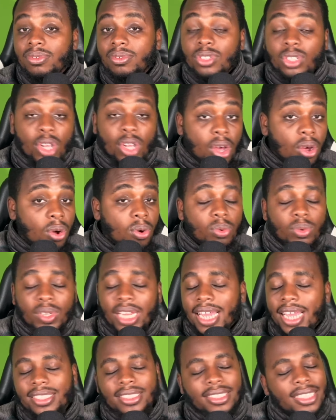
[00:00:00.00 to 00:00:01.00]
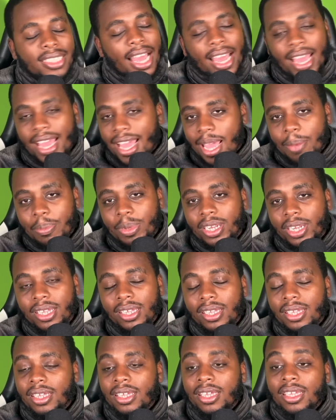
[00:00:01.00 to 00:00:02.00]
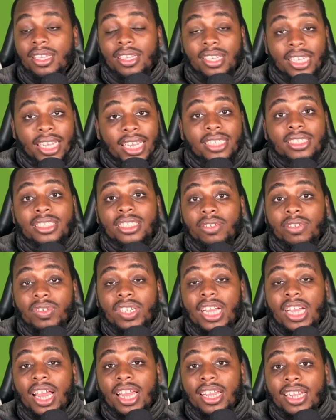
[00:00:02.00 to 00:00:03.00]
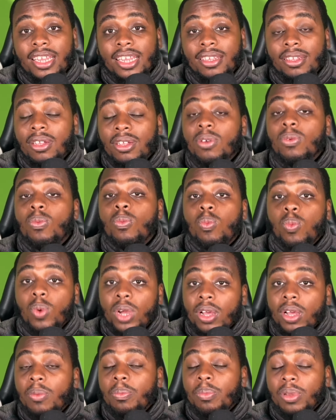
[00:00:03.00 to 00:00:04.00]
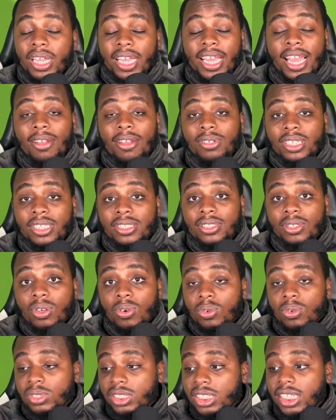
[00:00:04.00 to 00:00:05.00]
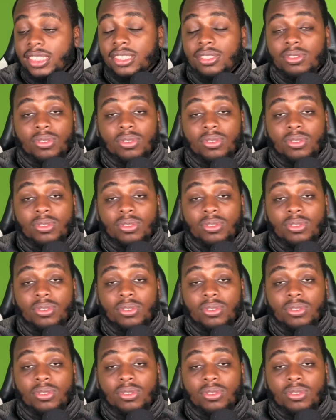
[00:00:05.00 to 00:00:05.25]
No, that's happening. Nick Sirianni will play out this whole season.